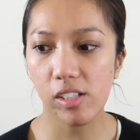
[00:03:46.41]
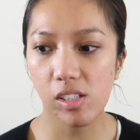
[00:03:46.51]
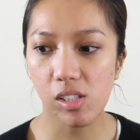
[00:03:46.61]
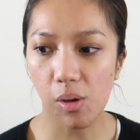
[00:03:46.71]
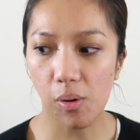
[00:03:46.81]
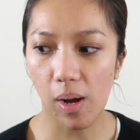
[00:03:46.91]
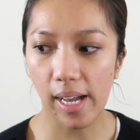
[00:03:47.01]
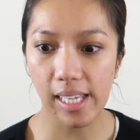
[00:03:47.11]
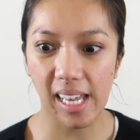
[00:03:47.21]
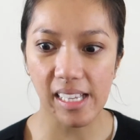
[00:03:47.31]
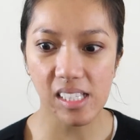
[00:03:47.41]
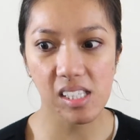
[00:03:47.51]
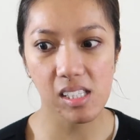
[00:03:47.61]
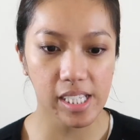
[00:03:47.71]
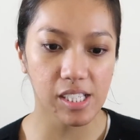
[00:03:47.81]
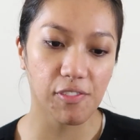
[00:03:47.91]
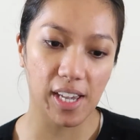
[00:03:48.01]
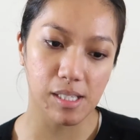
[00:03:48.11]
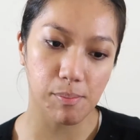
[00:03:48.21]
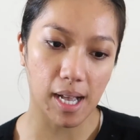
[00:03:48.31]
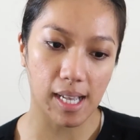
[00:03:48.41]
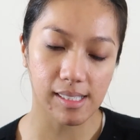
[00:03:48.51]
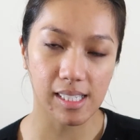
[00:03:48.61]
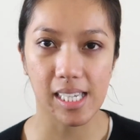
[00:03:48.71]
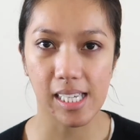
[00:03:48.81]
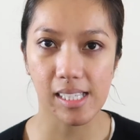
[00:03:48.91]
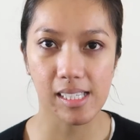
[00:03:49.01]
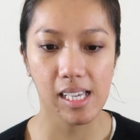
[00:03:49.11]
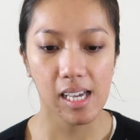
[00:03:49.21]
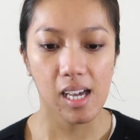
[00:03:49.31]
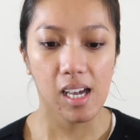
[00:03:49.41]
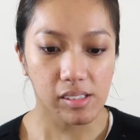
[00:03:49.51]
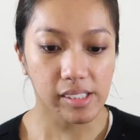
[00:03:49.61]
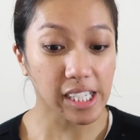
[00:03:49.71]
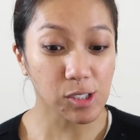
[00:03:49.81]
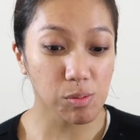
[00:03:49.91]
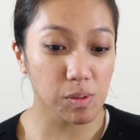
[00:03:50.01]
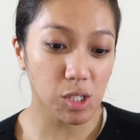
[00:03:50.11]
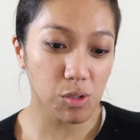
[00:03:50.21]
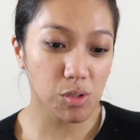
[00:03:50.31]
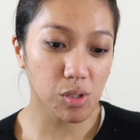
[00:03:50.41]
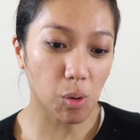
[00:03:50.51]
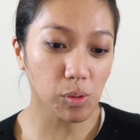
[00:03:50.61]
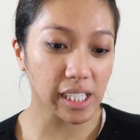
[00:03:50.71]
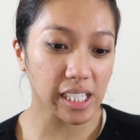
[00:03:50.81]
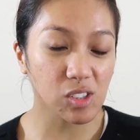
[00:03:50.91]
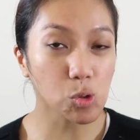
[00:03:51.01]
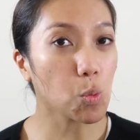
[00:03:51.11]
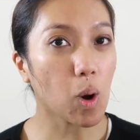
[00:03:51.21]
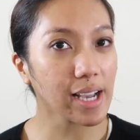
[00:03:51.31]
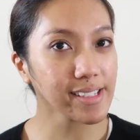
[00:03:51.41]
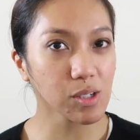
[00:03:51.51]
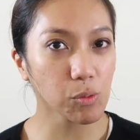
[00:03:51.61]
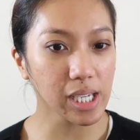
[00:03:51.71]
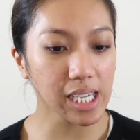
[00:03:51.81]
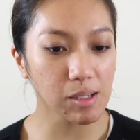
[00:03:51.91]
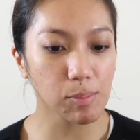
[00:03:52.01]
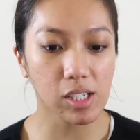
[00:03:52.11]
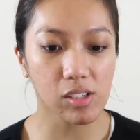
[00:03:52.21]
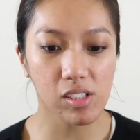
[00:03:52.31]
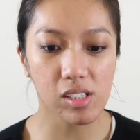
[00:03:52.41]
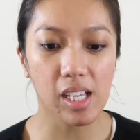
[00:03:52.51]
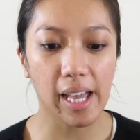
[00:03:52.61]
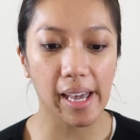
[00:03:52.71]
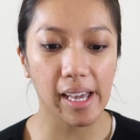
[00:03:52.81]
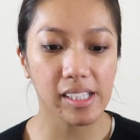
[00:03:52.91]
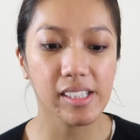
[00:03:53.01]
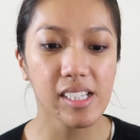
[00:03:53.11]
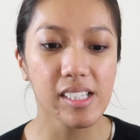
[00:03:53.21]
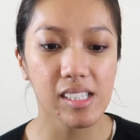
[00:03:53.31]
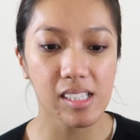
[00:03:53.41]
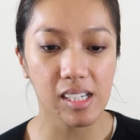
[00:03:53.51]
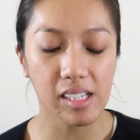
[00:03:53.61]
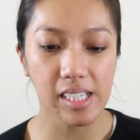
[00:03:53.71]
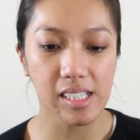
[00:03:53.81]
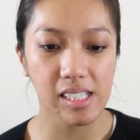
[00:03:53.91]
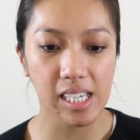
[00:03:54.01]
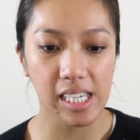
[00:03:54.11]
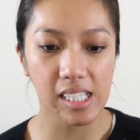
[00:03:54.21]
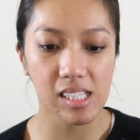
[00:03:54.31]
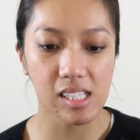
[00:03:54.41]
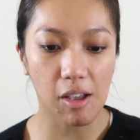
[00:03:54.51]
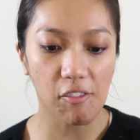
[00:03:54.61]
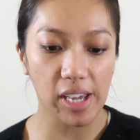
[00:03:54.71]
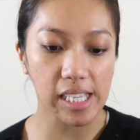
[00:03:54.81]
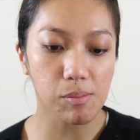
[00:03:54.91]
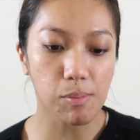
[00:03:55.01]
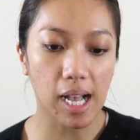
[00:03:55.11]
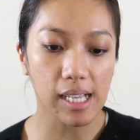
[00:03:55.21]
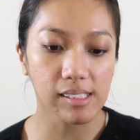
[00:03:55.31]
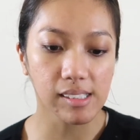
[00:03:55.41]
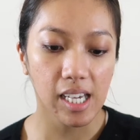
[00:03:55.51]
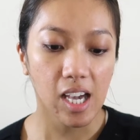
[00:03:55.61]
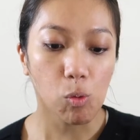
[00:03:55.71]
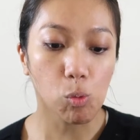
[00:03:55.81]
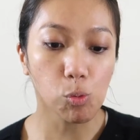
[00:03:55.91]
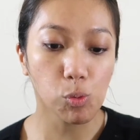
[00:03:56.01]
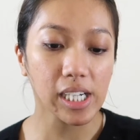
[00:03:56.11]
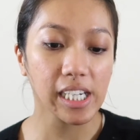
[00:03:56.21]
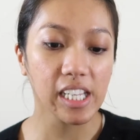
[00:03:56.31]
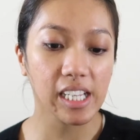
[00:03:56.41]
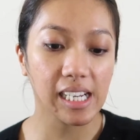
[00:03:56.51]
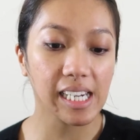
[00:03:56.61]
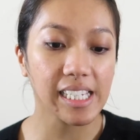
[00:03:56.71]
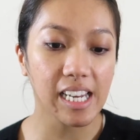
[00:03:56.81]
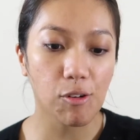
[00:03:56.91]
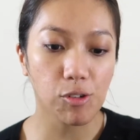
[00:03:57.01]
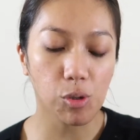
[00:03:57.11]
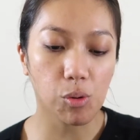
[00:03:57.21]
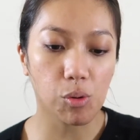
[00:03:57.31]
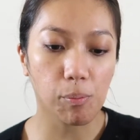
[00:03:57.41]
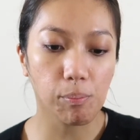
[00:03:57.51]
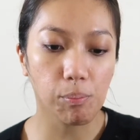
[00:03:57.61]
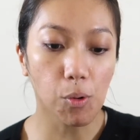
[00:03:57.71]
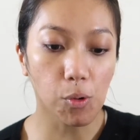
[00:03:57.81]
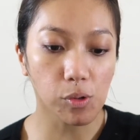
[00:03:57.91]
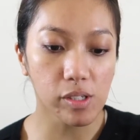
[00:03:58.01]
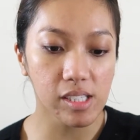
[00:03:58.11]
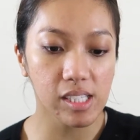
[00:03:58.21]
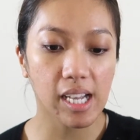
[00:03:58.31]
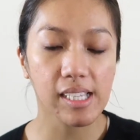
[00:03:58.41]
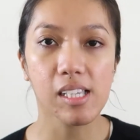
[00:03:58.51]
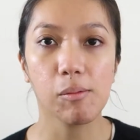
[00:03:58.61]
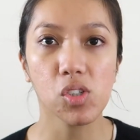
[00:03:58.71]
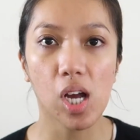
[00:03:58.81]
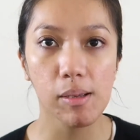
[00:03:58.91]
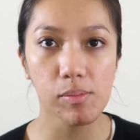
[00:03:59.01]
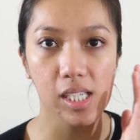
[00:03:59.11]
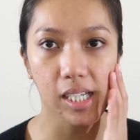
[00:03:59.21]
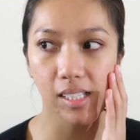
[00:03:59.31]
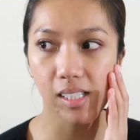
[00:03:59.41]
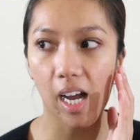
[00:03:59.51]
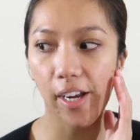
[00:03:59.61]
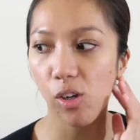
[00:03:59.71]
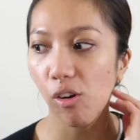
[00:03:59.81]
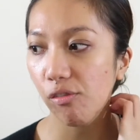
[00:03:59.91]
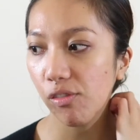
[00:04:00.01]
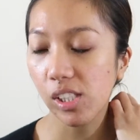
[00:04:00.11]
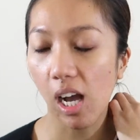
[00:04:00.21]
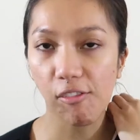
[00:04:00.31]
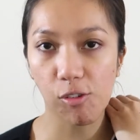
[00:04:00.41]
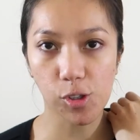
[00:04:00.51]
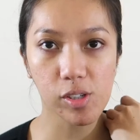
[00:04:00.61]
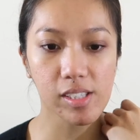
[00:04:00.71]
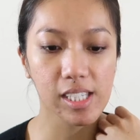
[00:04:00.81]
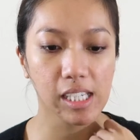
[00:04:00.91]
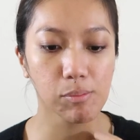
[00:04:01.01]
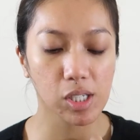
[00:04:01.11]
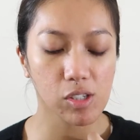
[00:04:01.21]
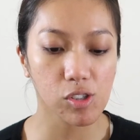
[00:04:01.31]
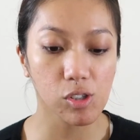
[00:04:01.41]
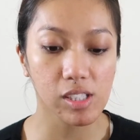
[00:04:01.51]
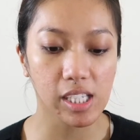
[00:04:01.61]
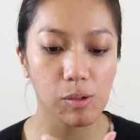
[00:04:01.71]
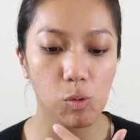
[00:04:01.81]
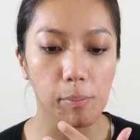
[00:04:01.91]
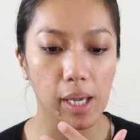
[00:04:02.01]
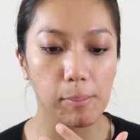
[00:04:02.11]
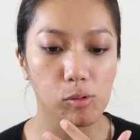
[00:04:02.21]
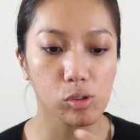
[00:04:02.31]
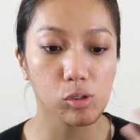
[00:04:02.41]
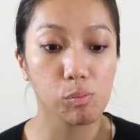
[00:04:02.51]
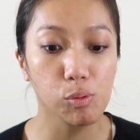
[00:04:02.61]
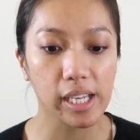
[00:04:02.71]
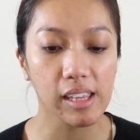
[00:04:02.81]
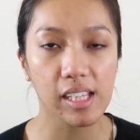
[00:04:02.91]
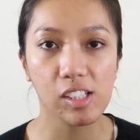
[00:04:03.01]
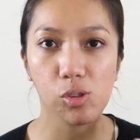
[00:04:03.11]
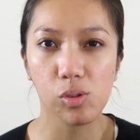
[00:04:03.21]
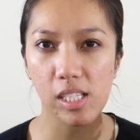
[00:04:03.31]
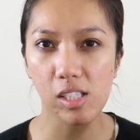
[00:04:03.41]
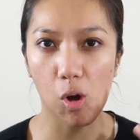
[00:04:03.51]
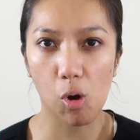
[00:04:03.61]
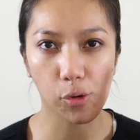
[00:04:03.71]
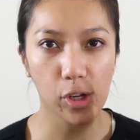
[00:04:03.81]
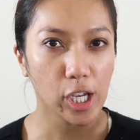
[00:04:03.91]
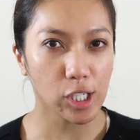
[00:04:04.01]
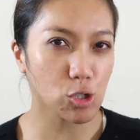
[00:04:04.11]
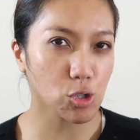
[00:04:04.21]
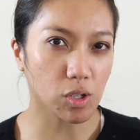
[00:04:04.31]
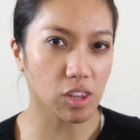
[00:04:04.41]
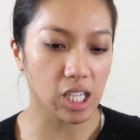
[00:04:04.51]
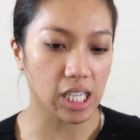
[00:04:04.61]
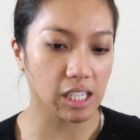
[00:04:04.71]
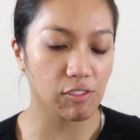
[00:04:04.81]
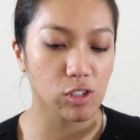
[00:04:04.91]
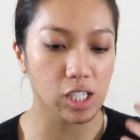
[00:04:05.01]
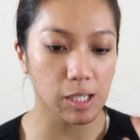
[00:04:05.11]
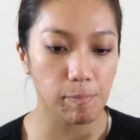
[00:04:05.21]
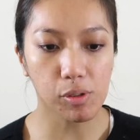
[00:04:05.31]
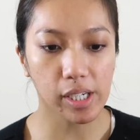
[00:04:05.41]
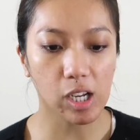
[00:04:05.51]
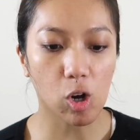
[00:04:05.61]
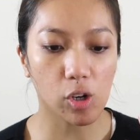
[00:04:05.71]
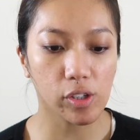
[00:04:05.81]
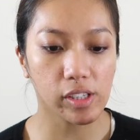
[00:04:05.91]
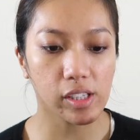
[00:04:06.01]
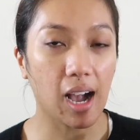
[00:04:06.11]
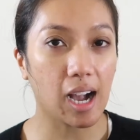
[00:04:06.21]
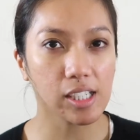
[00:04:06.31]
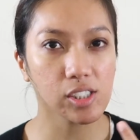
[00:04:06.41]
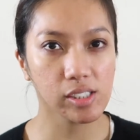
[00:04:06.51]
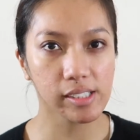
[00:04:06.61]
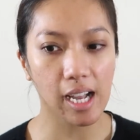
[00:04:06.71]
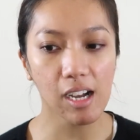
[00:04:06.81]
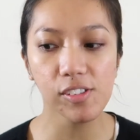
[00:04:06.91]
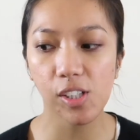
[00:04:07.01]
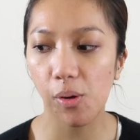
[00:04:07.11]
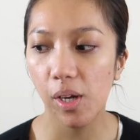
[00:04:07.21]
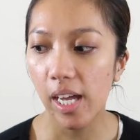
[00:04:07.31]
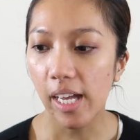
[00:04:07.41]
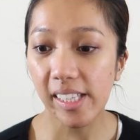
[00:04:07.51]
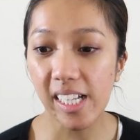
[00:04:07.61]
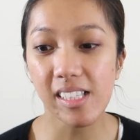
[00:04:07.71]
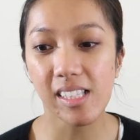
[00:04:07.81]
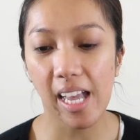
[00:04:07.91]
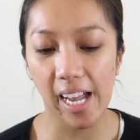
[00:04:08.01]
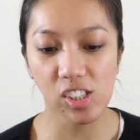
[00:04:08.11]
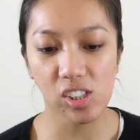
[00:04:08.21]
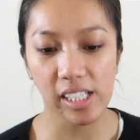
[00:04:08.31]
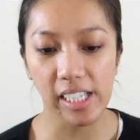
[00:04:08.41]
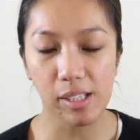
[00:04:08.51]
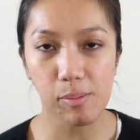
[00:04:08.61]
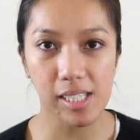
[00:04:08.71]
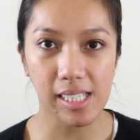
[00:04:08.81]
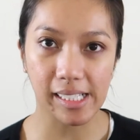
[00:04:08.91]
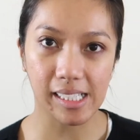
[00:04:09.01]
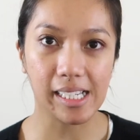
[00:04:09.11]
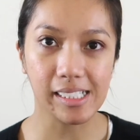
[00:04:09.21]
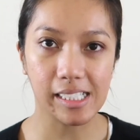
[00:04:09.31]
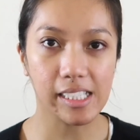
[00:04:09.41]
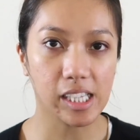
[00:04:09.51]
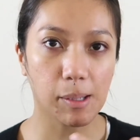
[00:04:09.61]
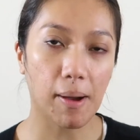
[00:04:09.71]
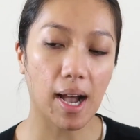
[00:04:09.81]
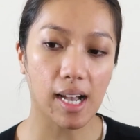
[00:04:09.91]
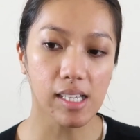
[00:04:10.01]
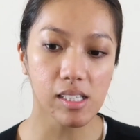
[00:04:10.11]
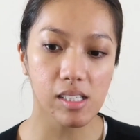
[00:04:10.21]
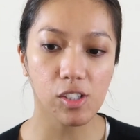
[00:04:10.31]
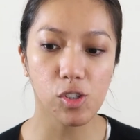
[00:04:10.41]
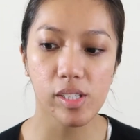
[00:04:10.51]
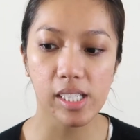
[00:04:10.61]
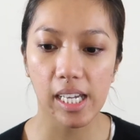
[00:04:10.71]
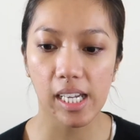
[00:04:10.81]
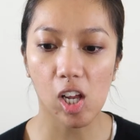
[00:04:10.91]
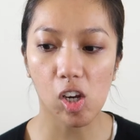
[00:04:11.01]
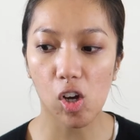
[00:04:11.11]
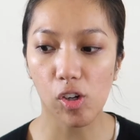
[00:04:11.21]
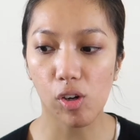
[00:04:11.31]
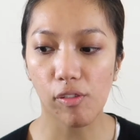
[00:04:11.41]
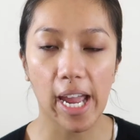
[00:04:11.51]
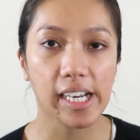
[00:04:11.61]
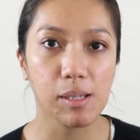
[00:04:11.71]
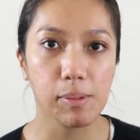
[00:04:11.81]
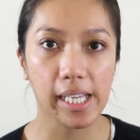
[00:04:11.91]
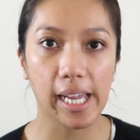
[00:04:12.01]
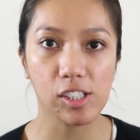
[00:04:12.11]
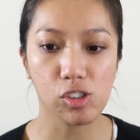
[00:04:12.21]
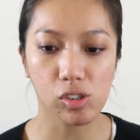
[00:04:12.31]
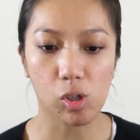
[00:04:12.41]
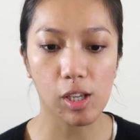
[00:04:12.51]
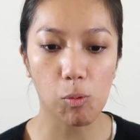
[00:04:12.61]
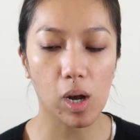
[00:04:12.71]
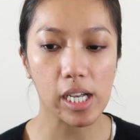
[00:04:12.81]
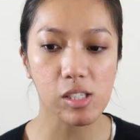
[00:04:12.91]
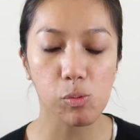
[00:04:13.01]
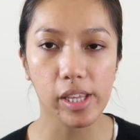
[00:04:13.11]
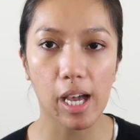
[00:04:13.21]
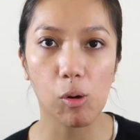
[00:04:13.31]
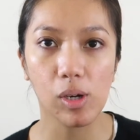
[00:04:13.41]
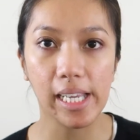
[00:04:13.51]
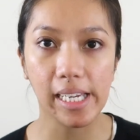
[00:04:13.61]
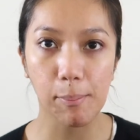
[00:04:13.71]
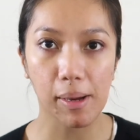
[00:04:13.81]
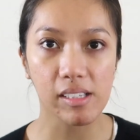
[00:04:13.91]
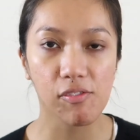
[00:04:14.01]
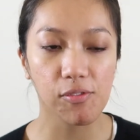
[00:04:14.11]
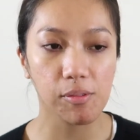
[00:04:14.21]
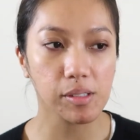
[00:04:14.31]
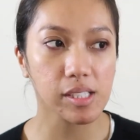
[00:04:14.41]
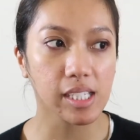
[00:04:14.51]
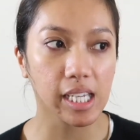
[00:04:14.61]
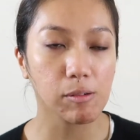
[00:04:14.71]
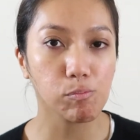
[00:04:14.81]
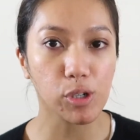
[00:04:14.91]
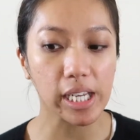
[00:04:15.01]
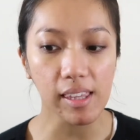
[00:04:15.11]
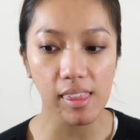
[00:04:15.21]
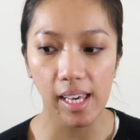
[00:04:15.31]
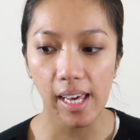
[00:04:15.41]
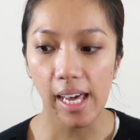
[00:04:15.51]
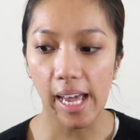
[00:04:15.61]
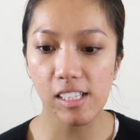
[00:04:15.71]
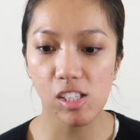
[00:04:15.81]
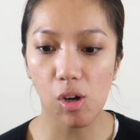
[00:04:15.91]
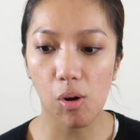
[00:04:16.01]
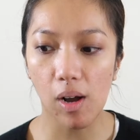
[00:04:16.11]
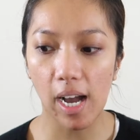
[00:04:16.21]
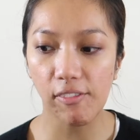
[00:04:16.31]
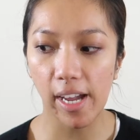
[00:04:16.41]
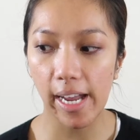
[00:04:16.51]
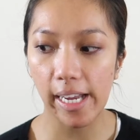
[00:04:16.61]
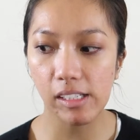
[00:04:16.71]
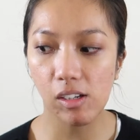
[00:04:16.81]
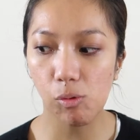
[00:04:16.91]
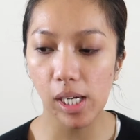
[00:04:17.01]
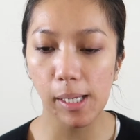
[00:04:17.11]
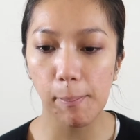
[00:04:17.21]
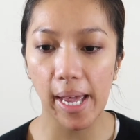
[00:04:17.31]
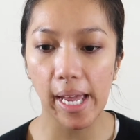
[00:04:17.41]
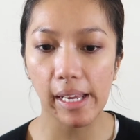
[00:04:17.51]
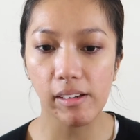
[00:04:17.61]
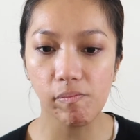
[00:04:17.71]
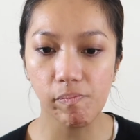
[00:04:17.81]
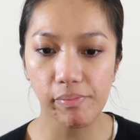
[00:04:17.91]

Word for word: So I guess this face mask is said to be used only twice a week because this intense face mask will really clean out your pores that sometimes it's kind of tough your skin because your skin won't be able to breathe and do its own usual thing if you keep putting on harsh stuff so that's actually the mistake that I did in the past using a lot of acne medications all at once without letting my skin breathe and so I've had really bad